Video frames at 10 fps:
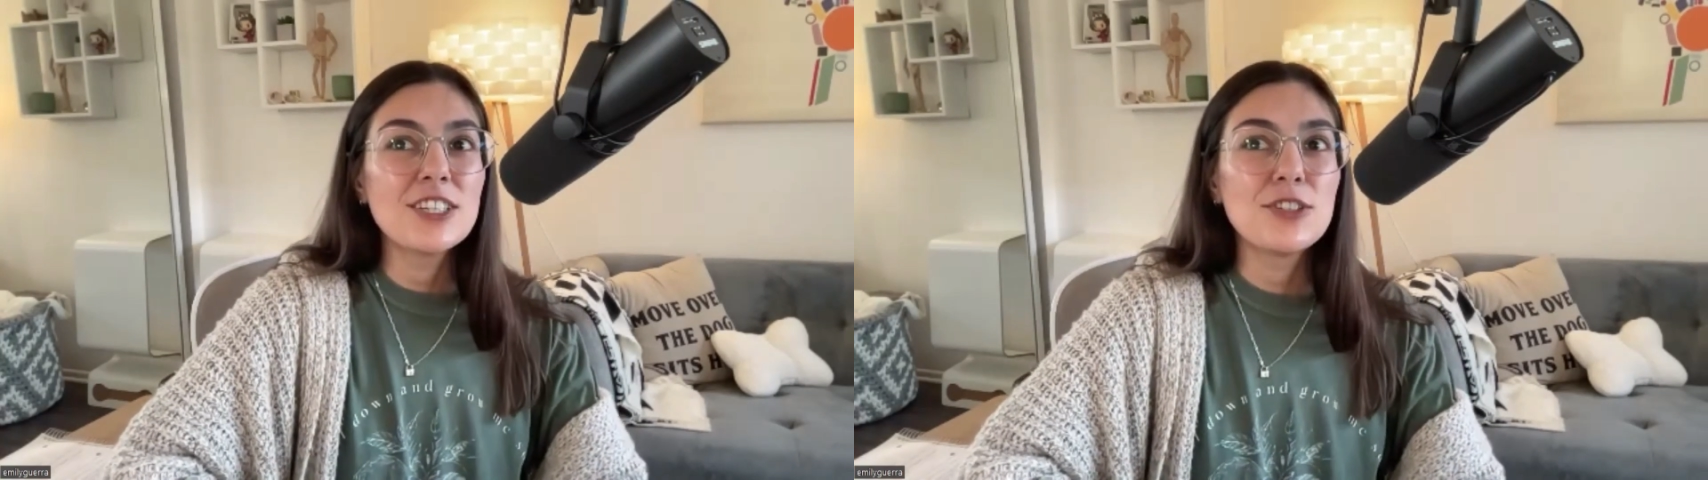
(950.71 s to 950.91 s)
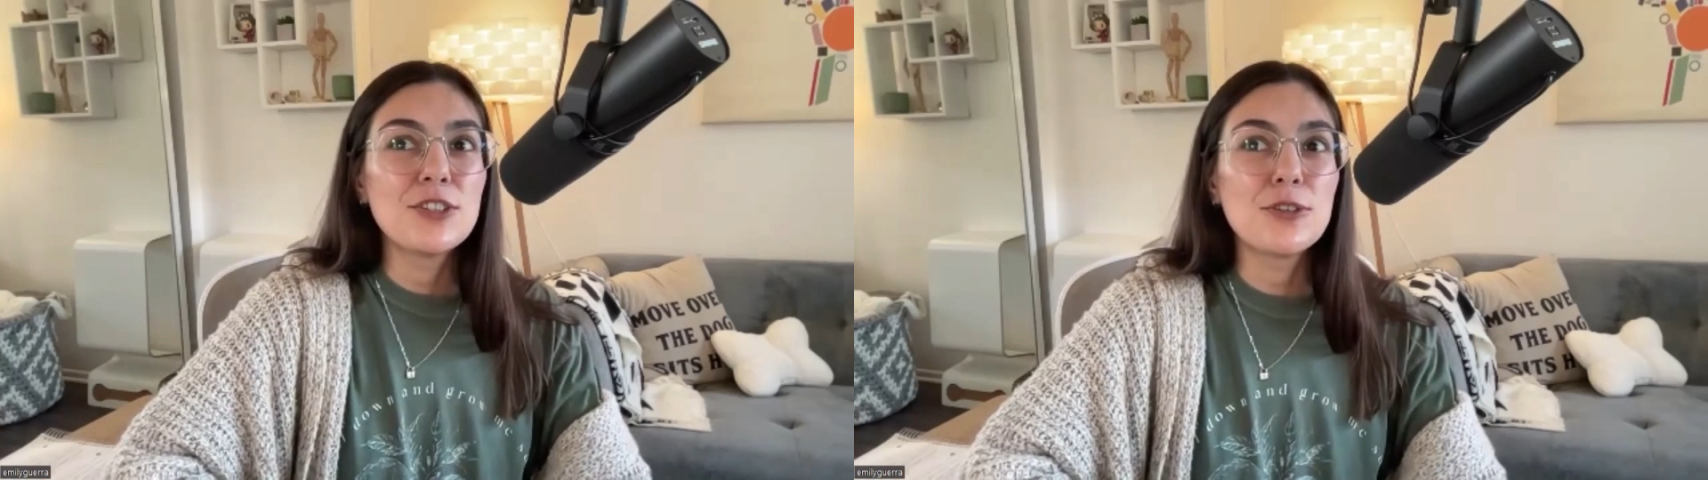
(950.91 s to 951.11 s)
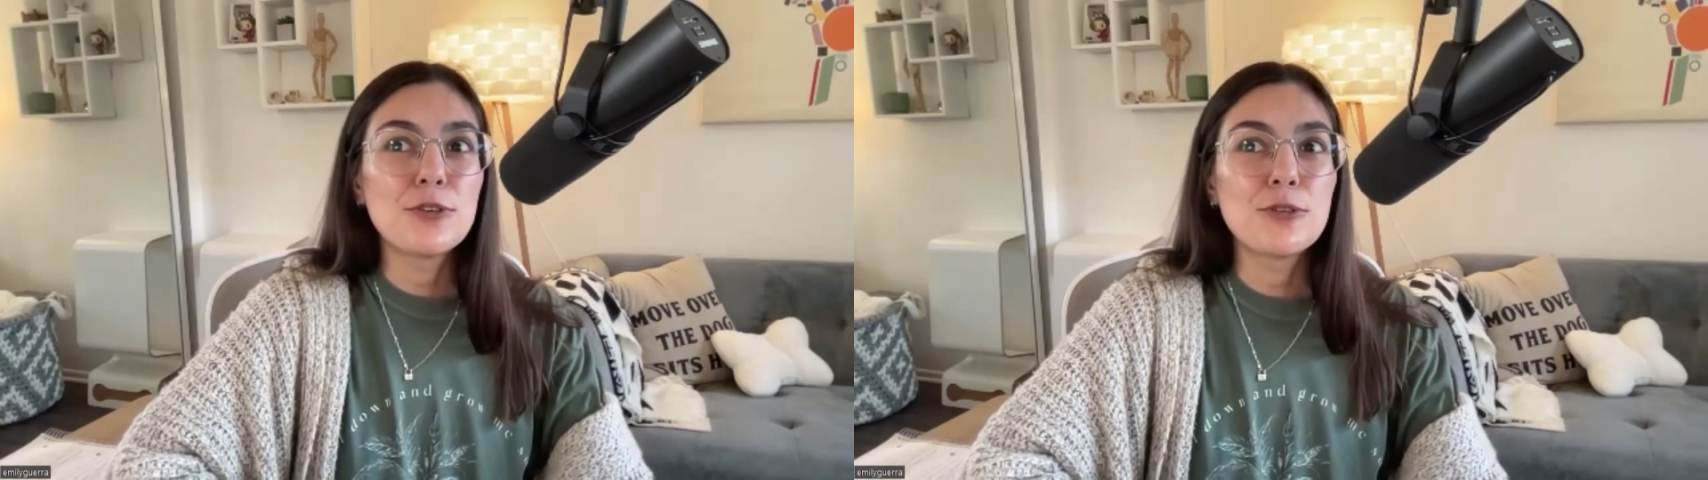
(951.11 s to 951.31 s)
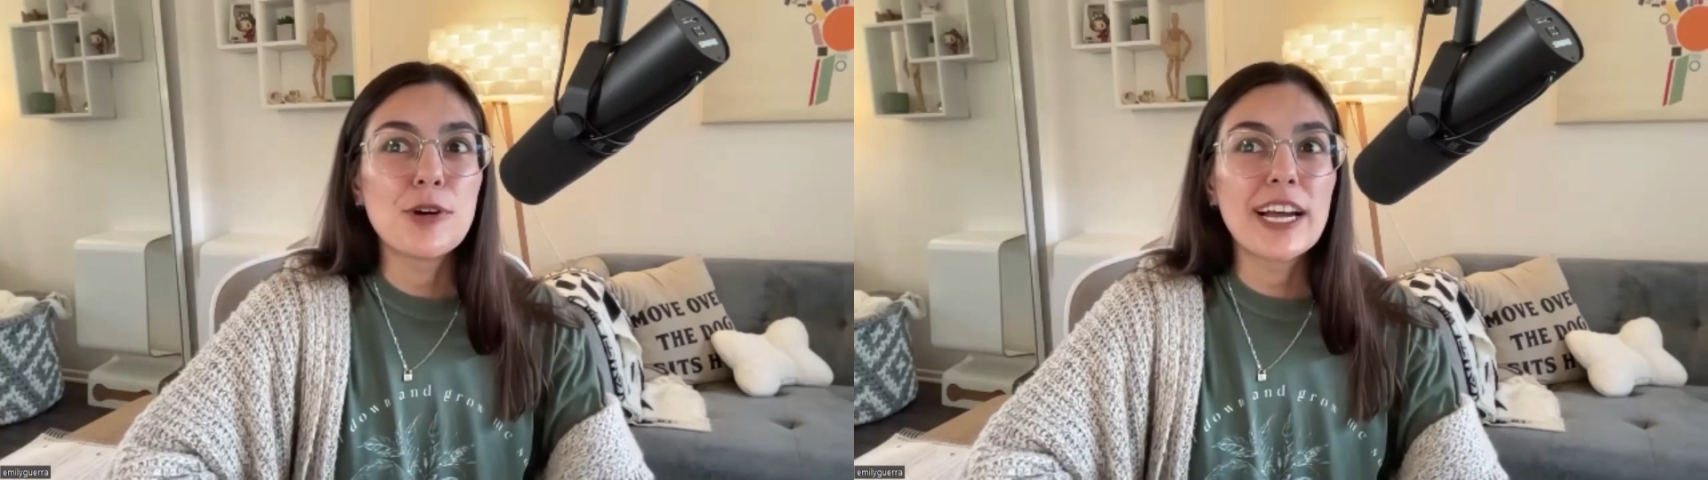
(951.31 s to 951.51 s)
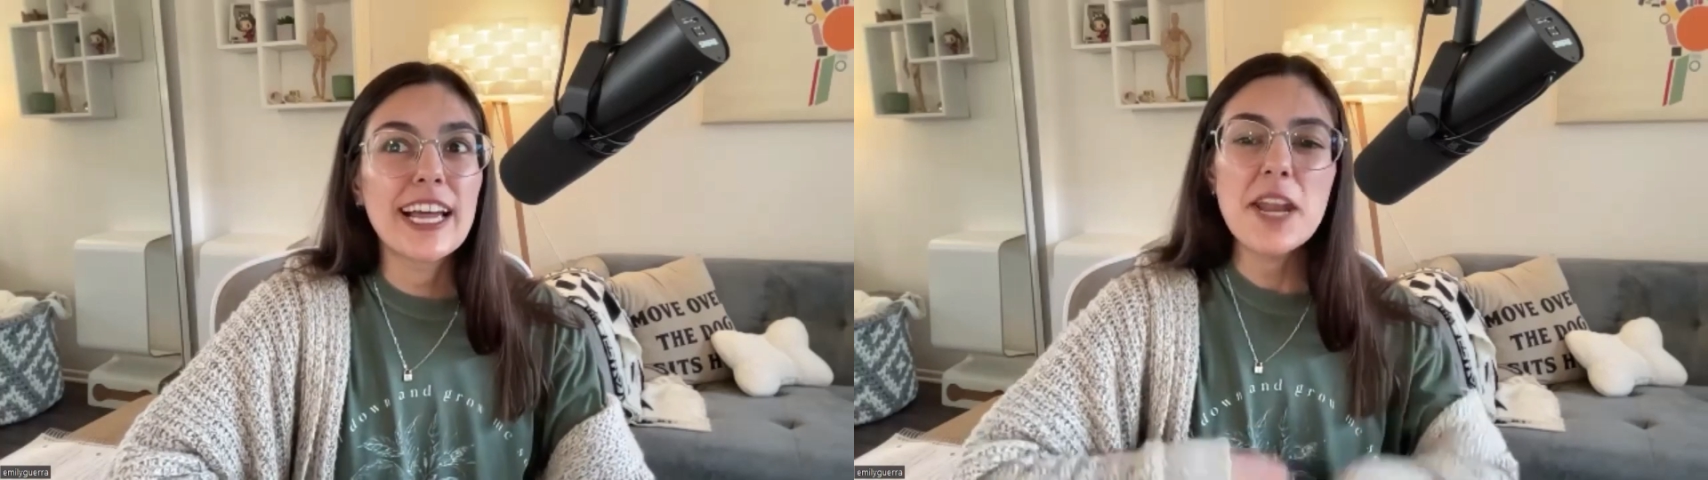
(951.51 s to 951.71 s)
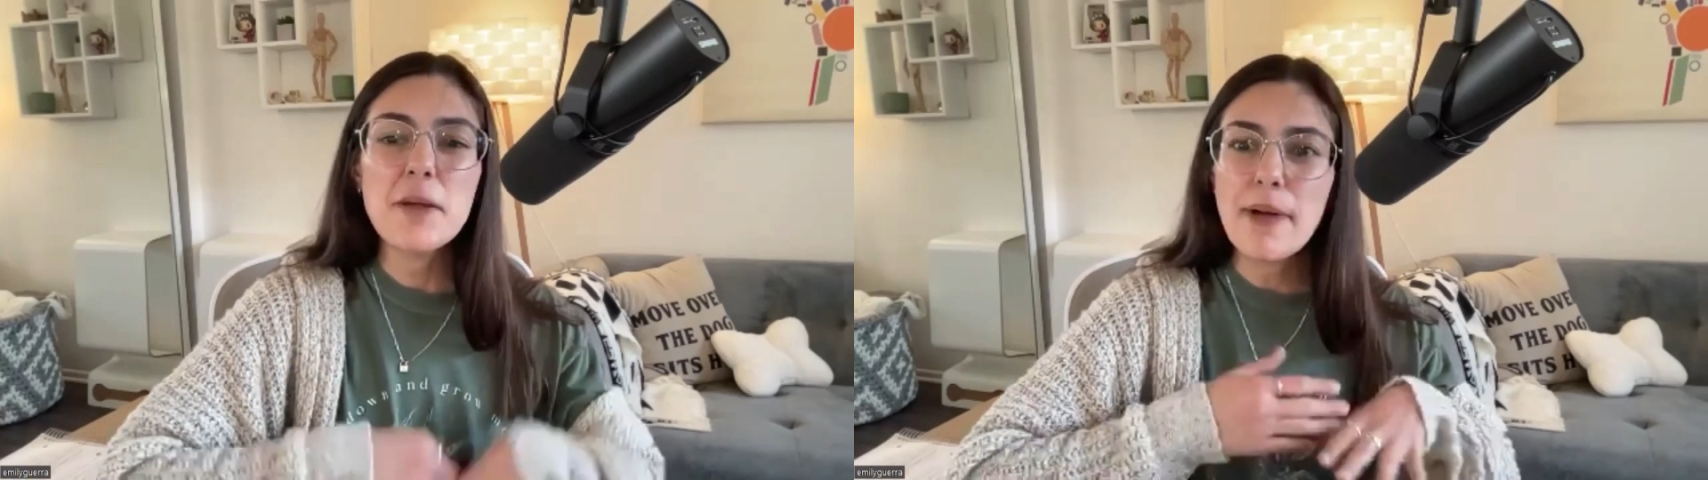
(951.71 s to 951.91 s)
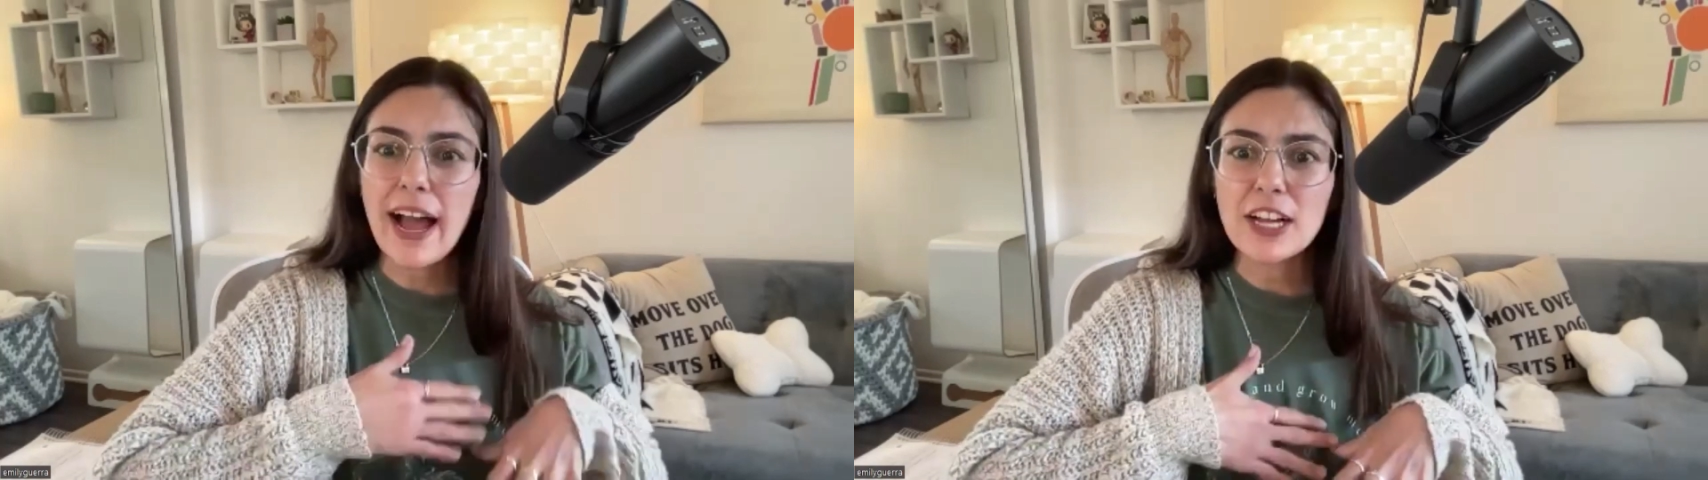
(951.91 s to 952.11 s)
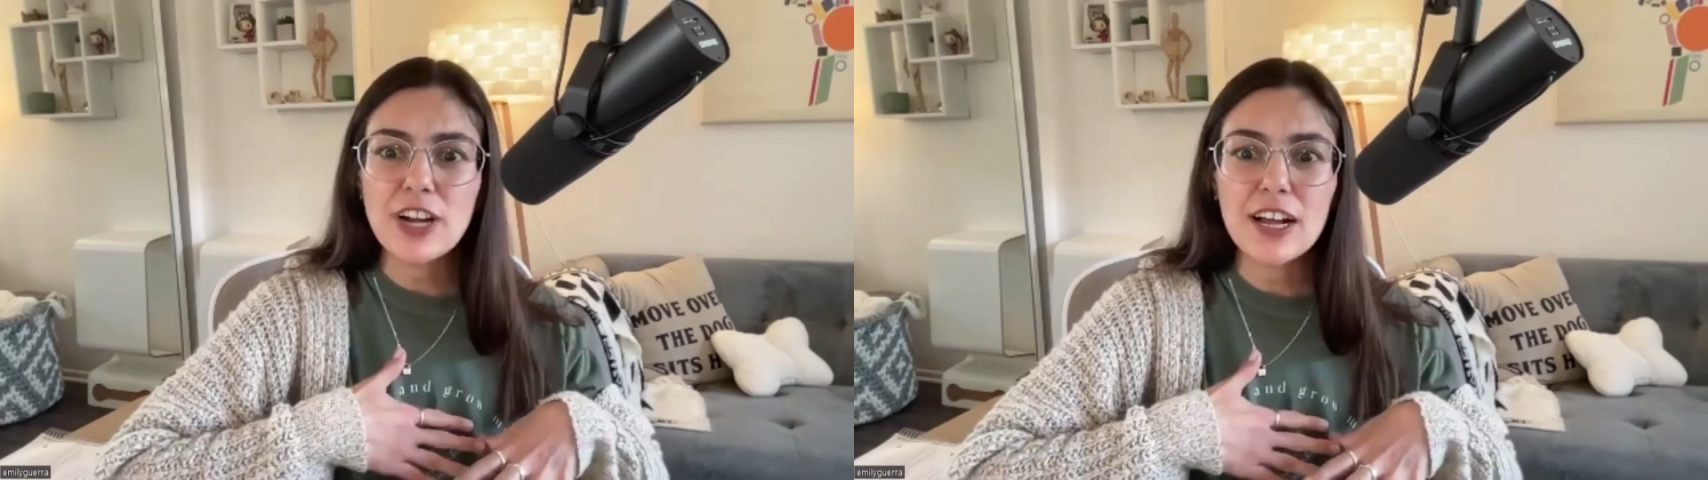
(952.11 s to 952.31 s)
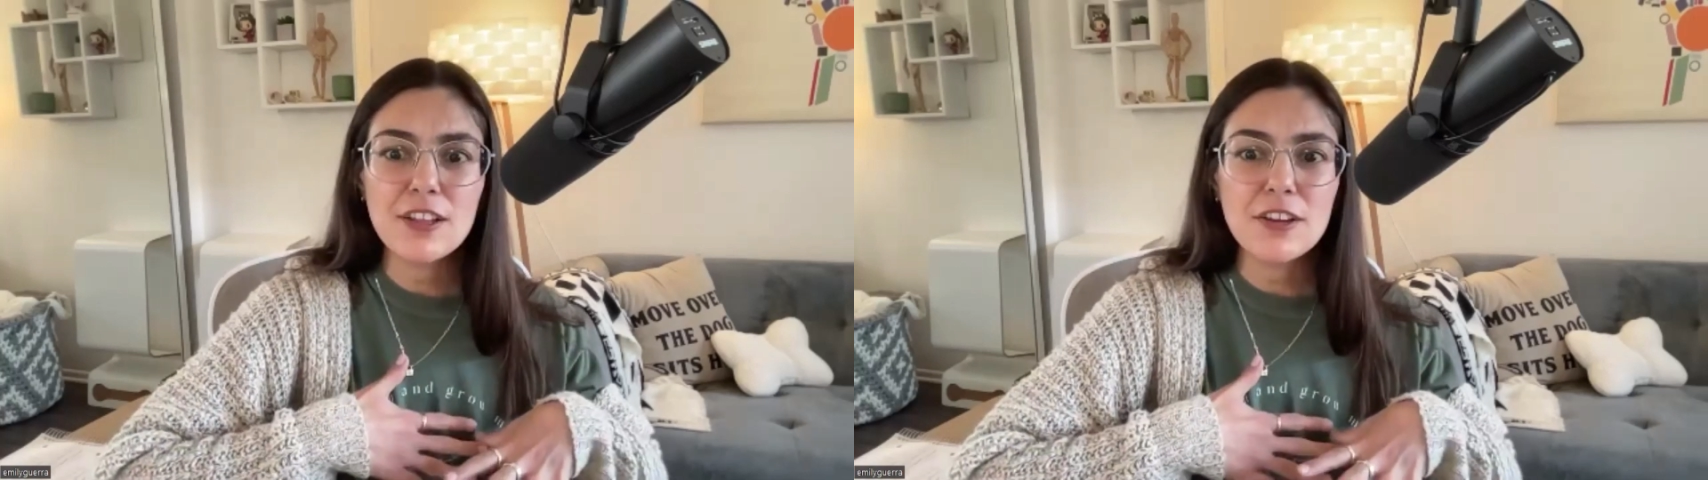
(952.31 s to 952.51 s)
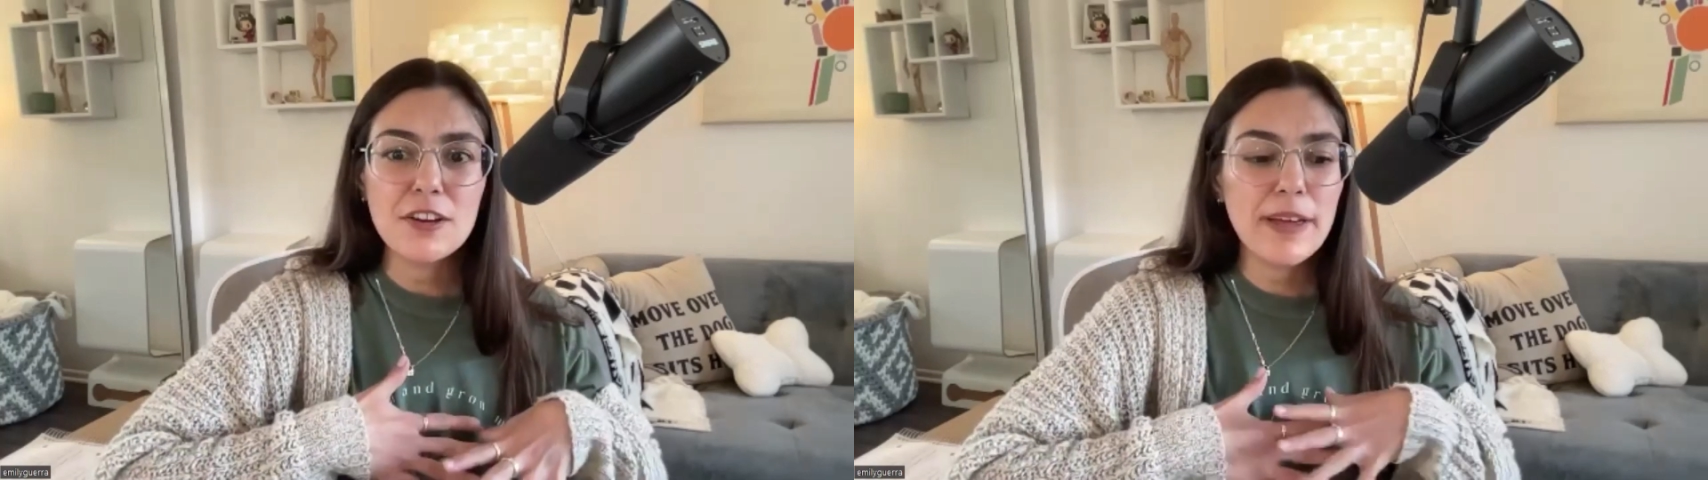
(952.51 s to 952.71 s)
to kind of backtrack a
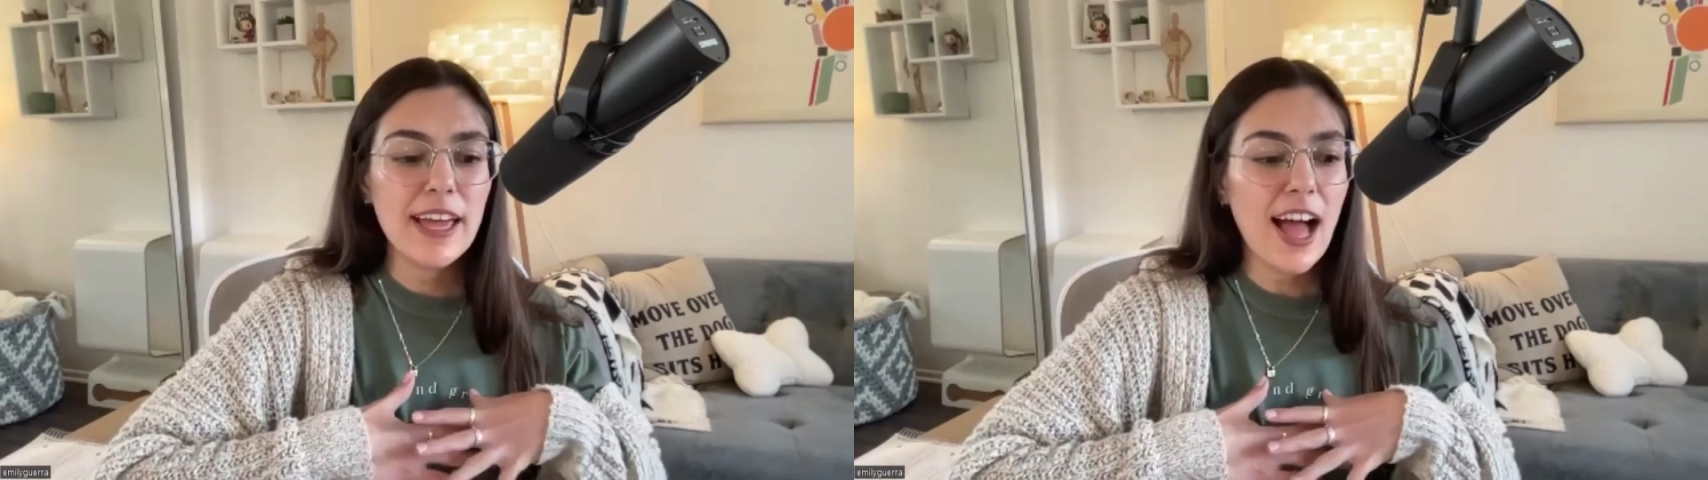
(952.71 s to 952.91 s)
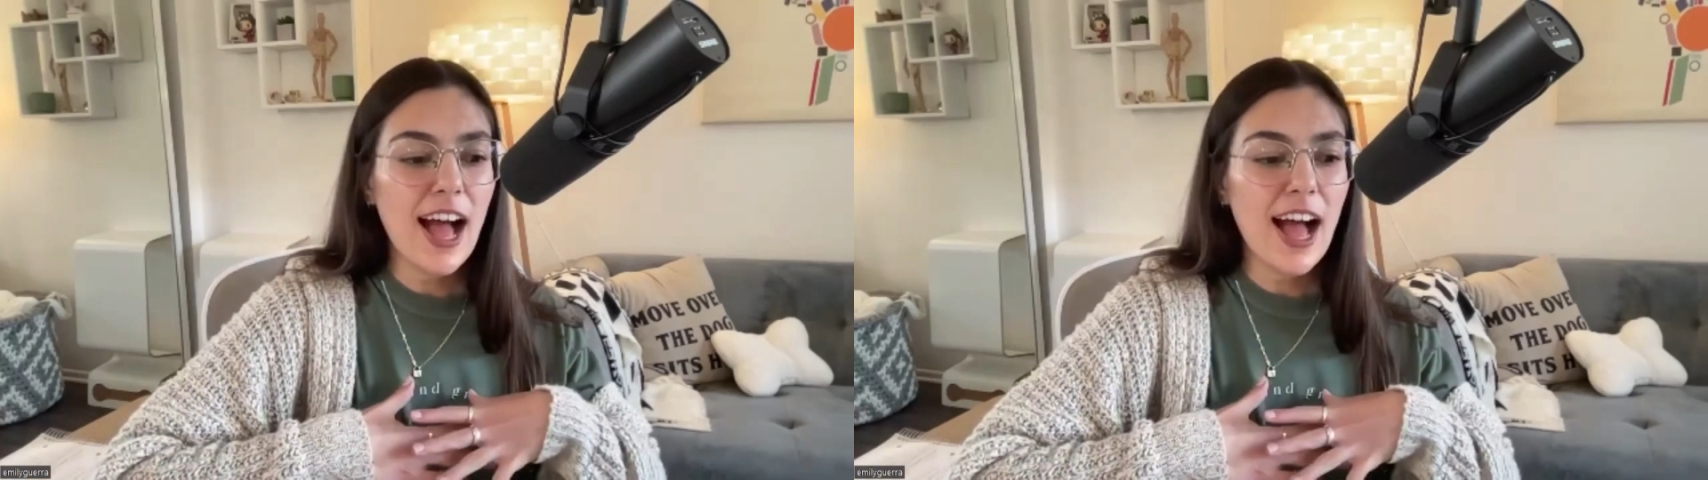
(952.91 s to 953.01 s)
little bit,